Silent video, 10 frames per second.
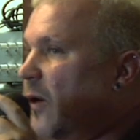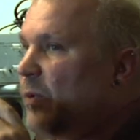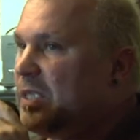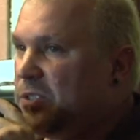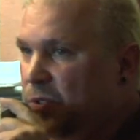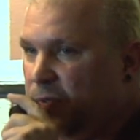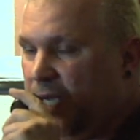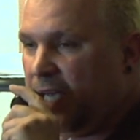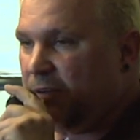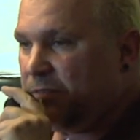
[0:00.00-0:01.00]
We do
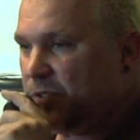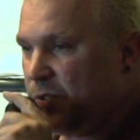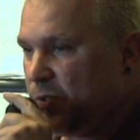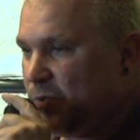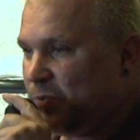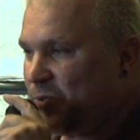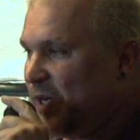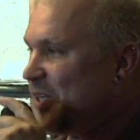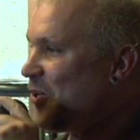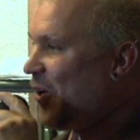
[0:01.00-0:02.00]
have to
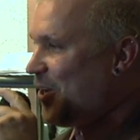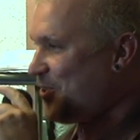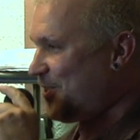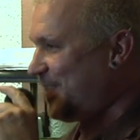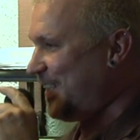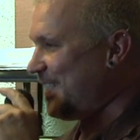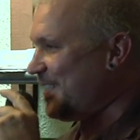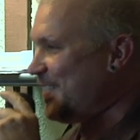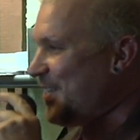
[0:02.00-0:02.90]
tread cautiously,